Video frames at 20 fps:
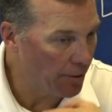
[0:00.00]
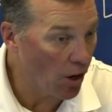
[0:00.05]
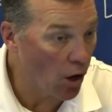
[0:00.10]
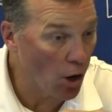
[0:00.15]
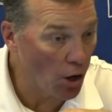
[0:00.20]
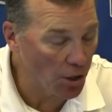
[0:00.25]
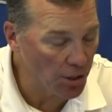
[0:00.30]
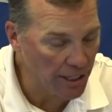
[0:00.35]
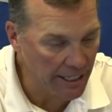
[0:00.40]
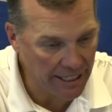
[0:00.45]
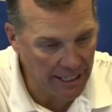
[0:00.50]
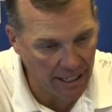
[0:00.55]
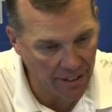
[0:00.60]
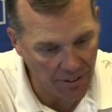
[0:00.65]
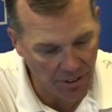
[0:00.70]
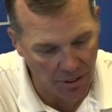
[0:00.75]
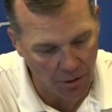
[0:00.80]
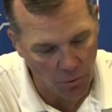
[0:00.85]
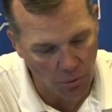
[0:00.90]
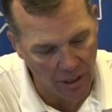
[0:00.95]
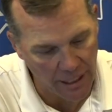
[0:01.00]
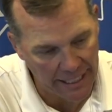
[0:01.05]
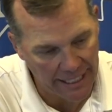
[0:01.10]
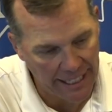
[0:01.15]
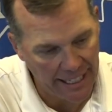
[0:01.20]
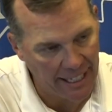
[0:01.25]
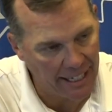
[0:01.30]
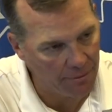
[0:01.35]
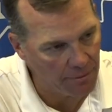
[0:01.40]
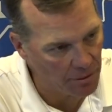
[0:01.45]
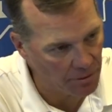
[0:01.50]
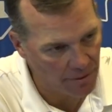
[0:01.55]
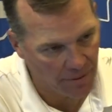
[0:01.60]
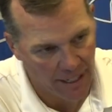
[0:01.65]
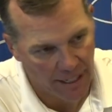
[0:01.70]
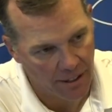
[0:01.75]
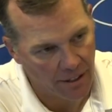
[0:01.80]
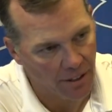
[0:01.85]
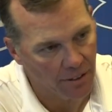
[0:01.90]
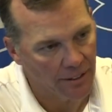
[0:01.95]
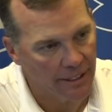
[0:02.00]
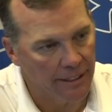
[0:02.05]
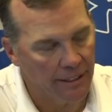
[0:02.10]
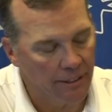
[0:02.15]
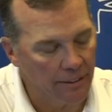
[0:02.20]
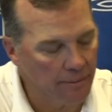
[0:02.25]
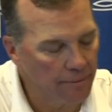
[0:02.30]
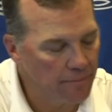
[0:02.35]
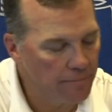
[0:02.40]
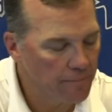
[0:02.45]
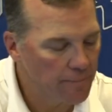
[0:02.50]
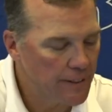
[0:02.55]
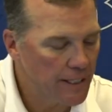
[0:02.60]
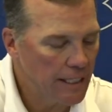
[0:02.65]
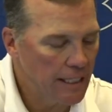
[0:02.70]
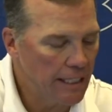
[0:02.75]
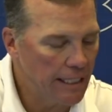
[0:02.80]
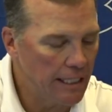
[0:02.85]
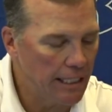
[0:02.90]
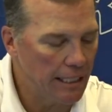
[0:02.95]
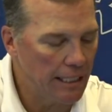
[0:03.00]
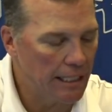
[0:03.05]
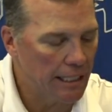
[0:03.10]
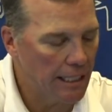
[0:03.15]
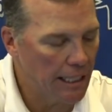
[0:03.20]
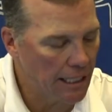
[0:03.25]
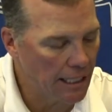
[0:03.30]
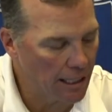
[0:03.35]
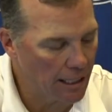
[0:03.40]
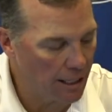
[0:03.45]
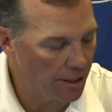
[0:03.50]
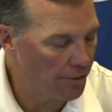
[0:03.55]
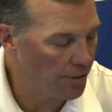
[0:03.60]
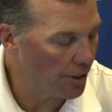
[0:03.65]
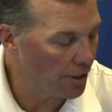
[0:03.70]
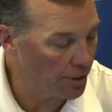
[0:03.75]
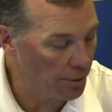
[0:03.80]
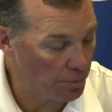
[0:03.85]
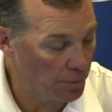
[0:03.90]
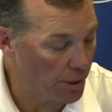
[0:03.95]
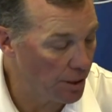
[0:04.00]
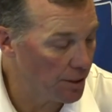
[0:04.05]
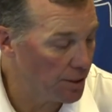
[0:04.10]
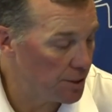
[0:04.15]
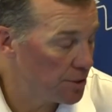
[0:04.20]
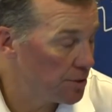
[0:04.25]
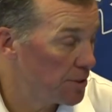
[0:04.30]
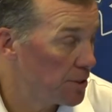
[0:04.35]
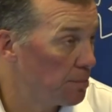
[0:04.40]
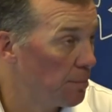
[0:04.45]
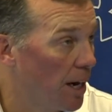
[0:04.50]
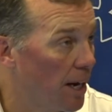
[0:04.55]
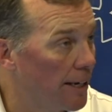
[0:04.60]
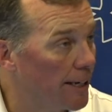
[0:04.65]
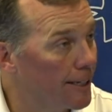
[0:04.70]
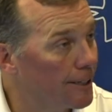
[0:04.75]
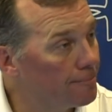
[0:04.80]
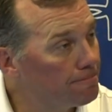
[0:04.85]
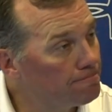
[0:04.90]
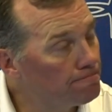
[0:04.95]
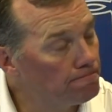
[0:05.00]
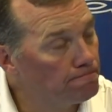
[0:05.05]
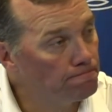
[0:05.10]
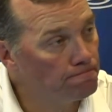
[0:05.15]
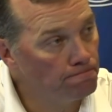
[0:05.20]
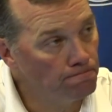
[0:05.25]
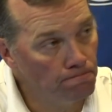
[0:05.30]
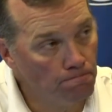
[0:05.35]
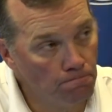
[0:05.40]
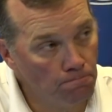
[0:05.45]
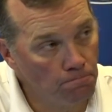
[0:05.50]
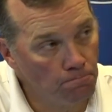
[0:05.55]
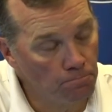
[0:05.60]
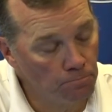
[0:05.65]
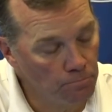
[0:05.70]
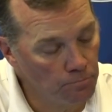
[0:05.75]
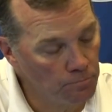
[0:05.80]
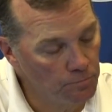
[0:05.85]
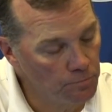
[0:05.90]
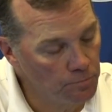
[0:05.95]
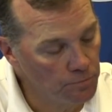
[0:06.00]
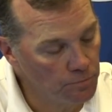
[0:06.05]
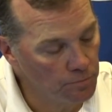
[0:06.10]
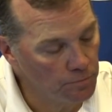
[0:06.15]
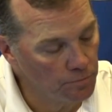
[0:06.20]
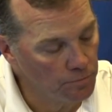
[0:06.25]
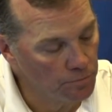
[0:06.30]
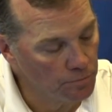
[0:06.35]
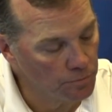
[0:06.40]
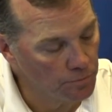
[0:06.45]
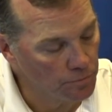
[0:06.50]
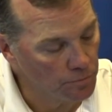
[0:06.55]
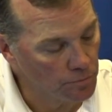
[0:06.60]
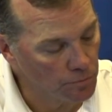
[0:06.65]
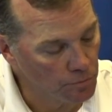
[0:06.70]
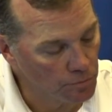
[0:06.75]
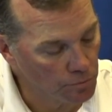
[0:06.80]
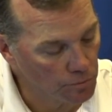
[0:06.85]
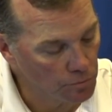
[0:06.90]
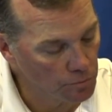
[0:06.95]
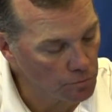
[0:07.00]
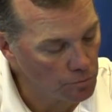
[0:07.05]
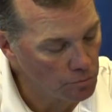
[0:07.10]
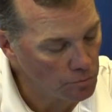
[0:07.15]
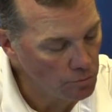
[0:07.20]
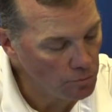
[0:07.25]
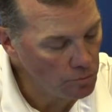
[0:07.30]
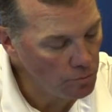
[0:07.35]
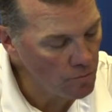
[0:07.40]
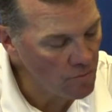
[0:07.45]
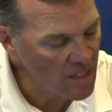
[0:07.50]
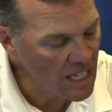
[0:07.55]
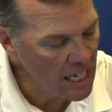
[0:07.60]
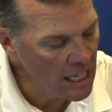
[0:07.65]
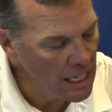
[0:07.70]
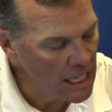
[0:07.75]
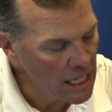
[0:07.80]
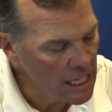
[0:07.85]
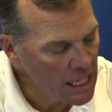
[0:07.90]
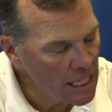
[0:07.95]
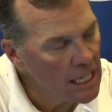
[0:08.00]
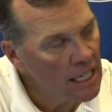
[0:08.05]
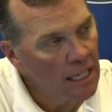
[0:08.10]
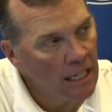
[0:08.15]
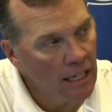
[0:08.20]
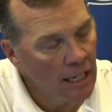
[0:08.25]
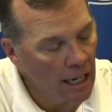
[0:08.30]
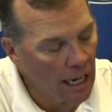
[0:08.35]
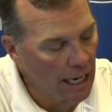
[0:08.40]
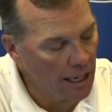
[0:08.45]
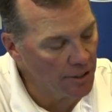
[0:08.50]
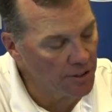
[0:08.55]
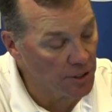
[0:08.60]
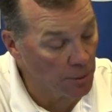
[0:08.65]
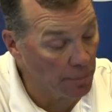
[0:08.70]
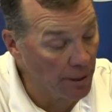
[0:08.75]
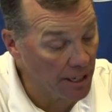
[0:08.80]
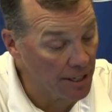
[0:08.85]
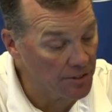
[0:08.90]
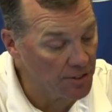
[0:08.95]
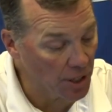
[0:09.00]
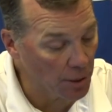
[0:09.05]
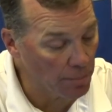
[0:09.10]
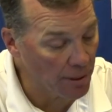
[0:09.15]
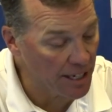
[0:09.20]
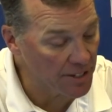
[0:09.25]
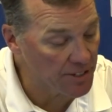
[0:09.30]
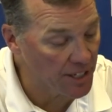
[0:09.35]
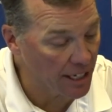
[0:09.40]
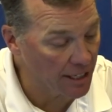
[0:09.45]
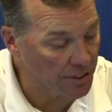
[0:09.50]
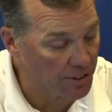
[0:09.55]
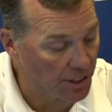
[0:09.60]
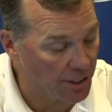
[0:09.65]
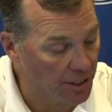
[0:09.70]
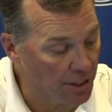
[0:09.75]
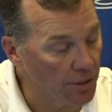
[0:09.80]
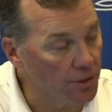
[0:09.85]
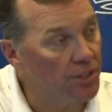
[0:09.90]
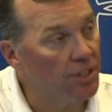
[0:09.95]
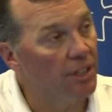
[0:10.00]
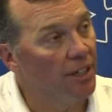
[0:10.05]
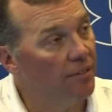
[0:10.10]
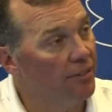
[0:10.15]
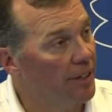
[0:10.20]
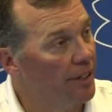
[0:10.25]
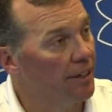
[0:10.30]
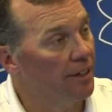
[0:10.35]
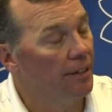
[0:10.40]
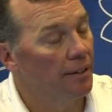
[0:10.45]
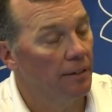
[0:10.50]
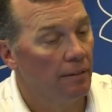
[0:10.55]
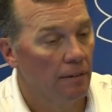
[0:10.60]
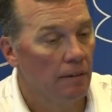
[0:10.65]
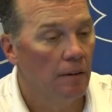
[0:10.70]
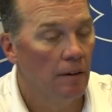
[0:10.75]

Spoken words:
all together in one game than we've had all year. And I thought our players responded. Would you say this is your best effort of the year? Even though you've gone easy. It's our best execution of the year.